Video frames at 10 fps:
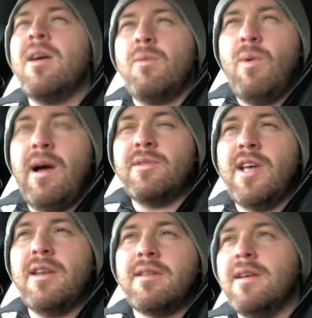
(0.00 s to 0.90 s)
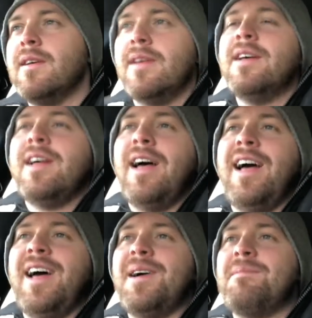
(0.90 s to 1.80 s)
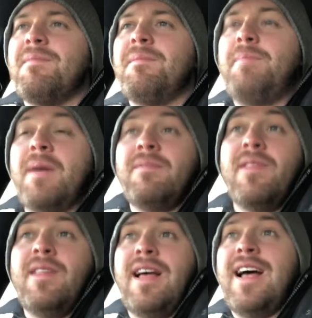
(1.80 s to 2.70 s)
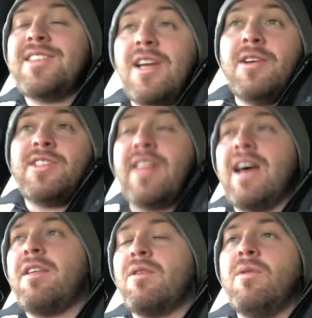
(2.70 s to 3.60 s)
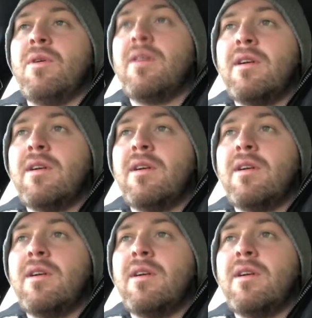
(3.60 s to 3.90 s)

Well done. But as I looked at that, I thought,